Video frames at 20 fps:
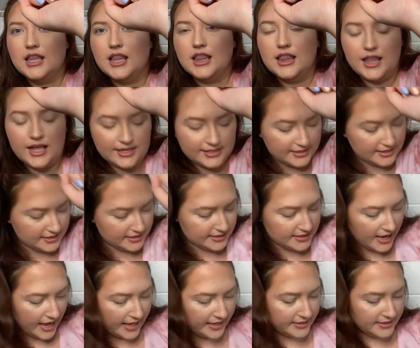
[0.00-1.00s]
less
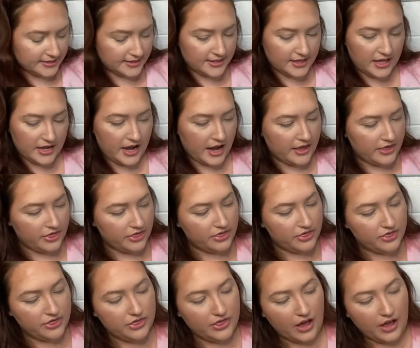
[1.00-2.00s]
intense than I
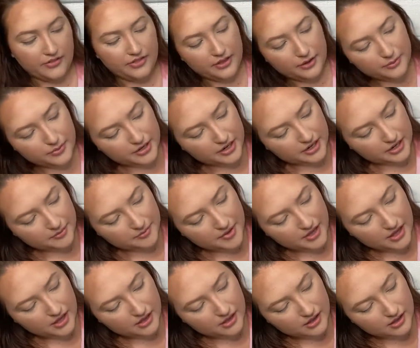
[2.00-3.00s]
thought they were gonna
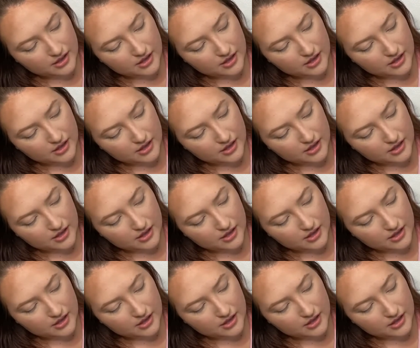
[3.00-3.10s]
be.